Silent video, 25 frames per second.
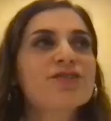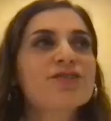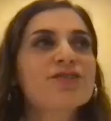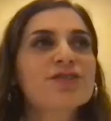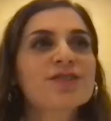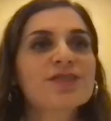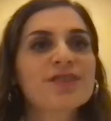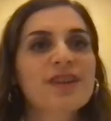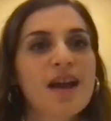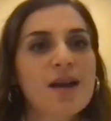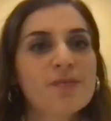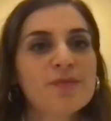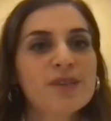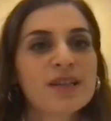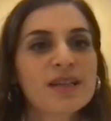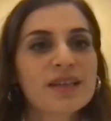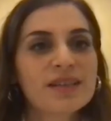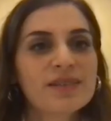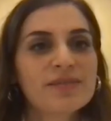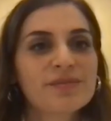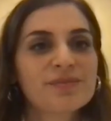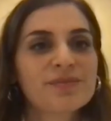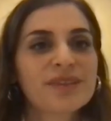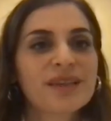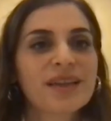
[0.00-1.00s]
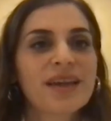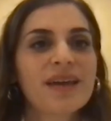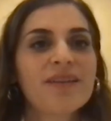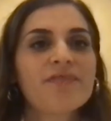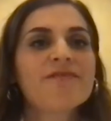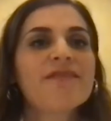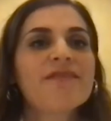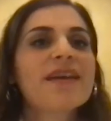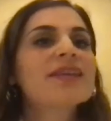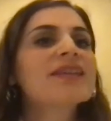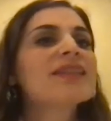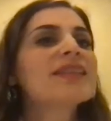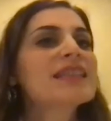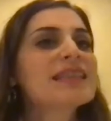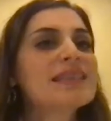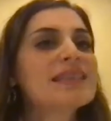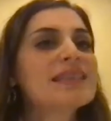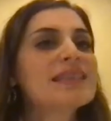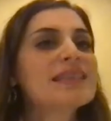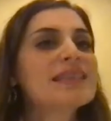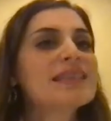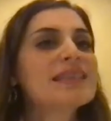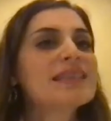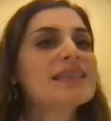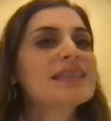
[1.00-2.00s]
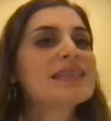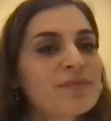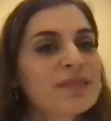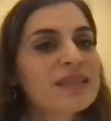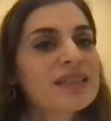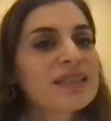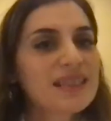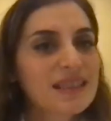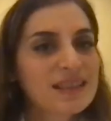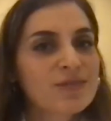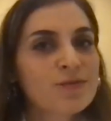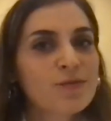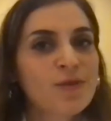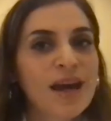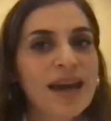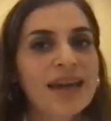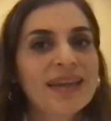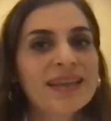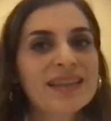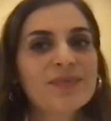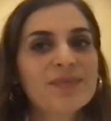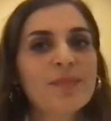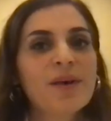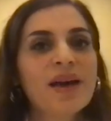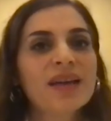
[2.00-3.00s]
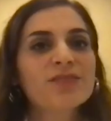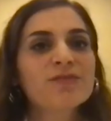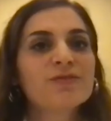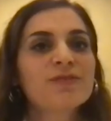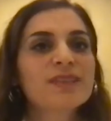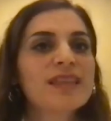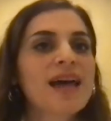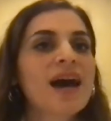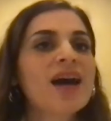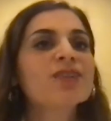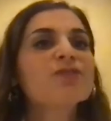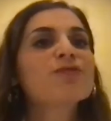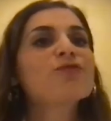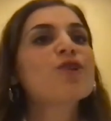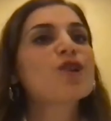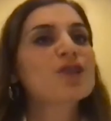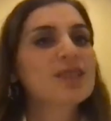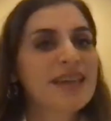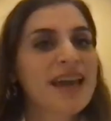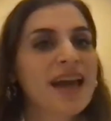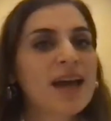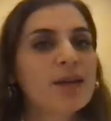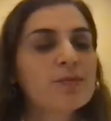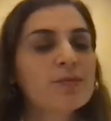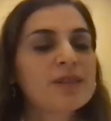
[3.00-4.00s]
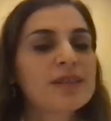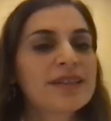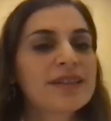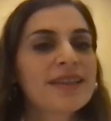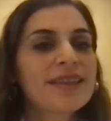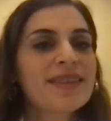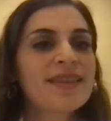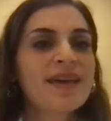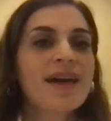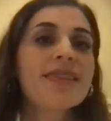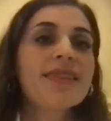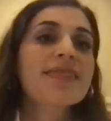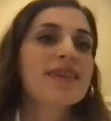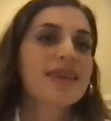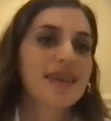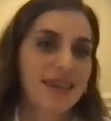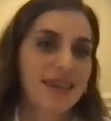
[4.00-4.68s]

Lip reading: grammar, very little can be conveyed, but without vocabulary, nothing